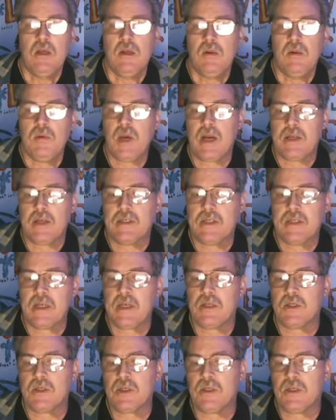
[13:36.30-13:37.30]

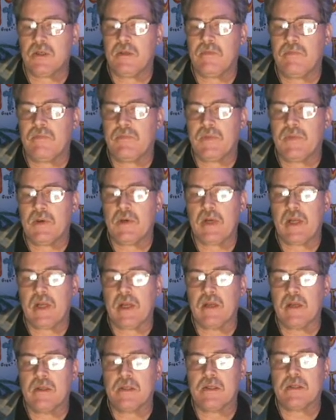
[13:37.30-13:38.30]
attention
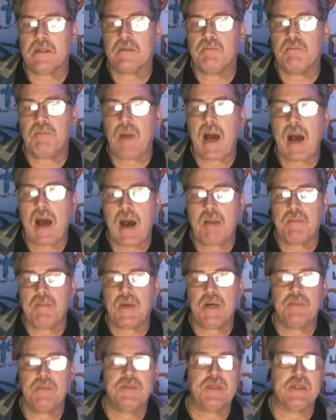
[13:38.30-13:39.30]
diverting
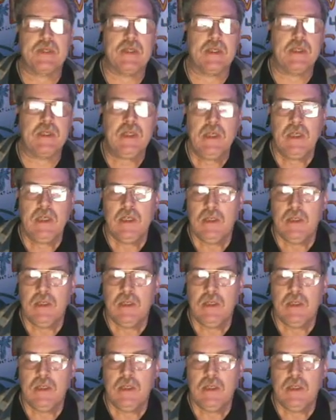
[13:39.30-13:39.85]
pop-ups and